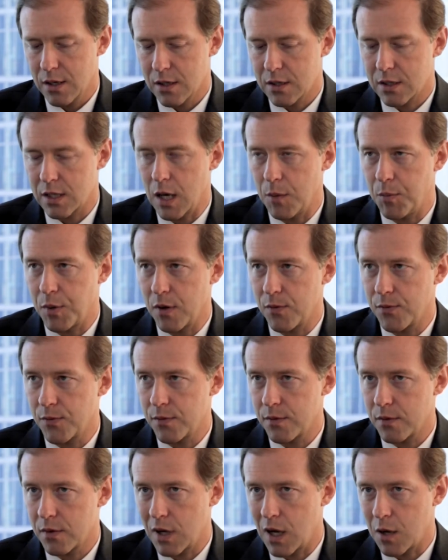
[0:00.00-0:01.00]
Come to
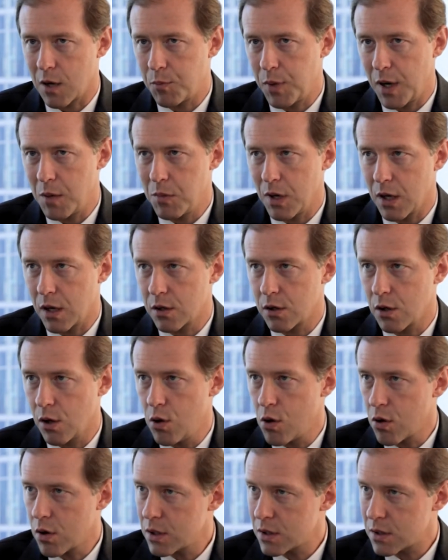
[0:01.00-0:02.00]
Russia, localize the
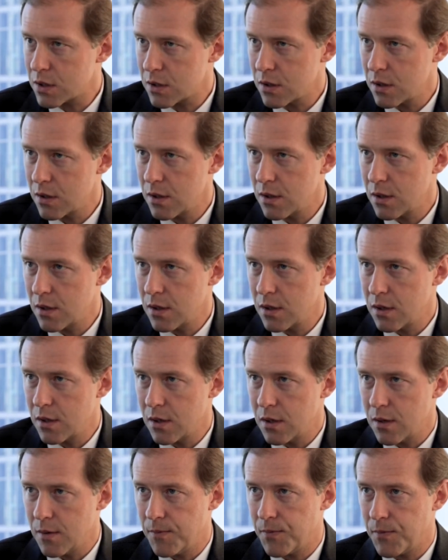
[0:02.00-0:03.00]
production, produce it
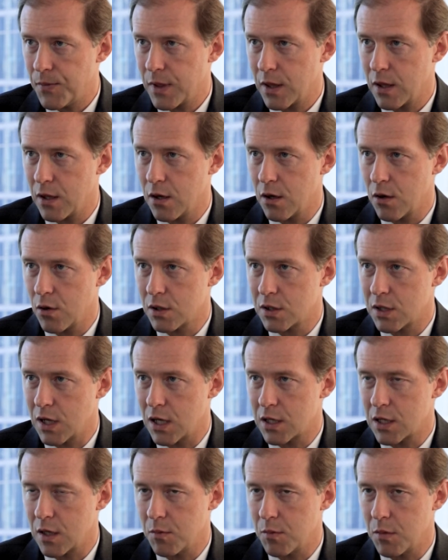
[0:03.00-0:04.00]
here and sell it here.
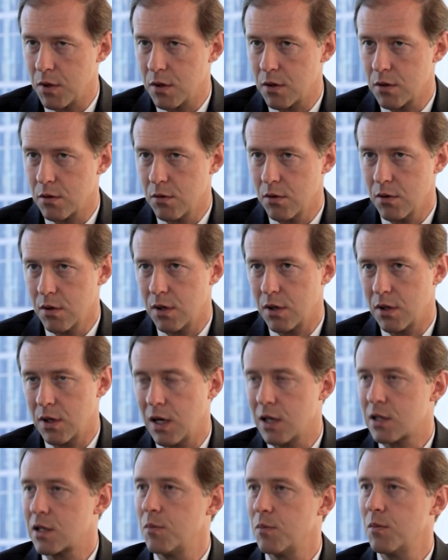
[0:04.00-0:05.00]

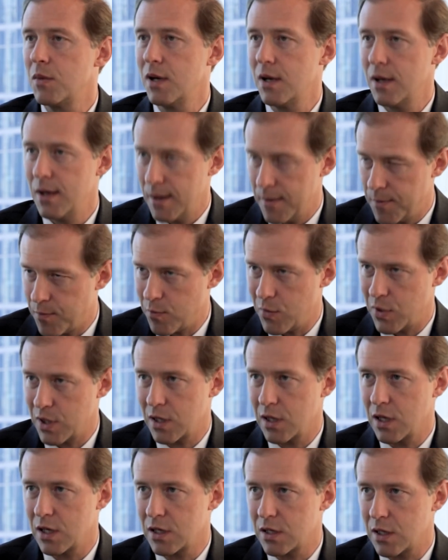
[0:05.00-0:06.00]
The same applies
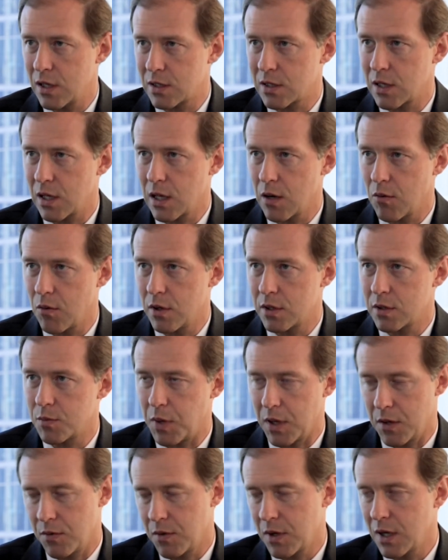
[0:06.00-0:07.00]
for CAD
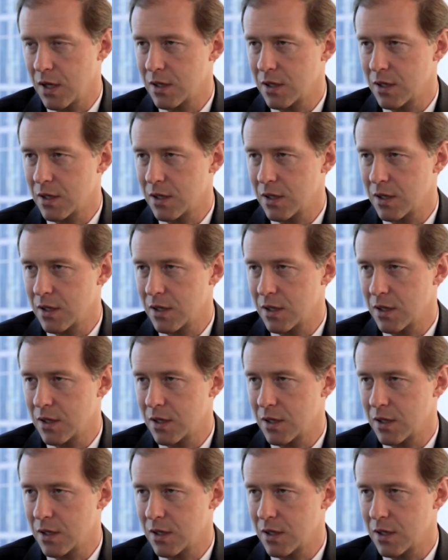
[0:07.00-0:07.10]
systems.